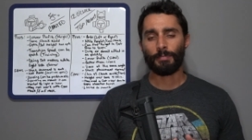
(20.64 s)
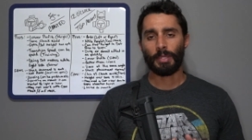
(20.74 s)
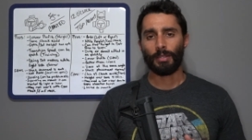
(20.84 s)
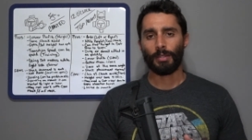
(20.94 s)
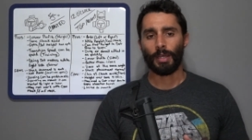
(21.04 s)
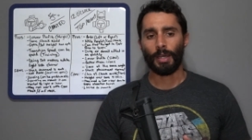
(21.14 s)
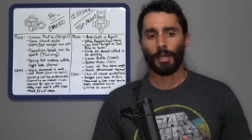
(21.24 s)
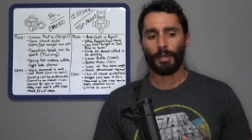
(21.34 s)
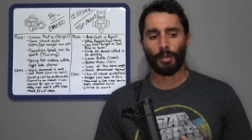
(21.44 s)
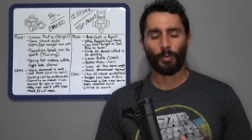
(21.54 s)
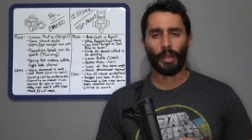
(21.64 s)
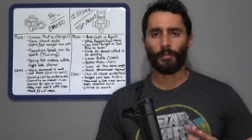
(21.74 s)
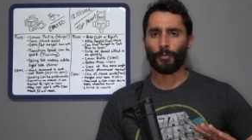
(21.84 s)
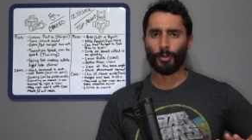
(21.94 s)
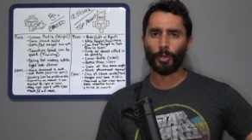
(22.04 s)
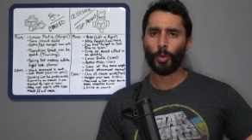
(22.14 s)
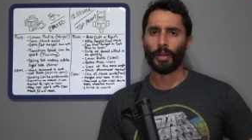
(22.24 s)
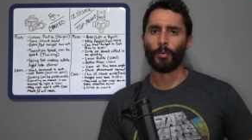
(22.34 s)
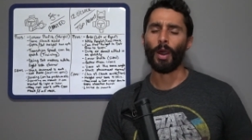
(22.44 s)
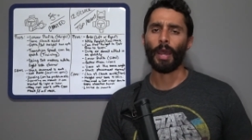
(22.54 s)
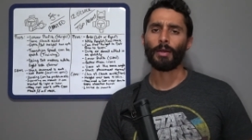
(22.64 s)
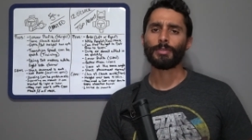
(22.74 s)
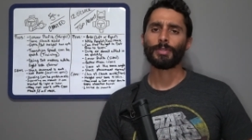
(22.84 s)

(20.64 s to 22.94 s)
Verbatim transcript: have been around for quite a while,